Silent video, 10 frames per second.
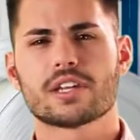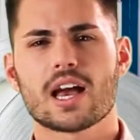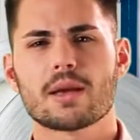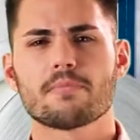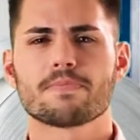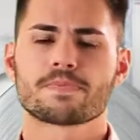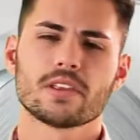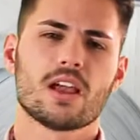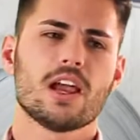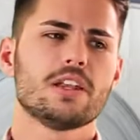time,
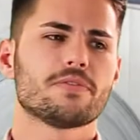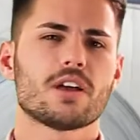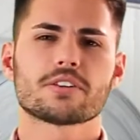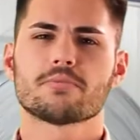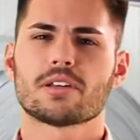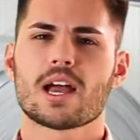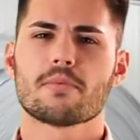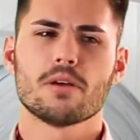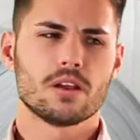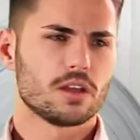and you've lost some time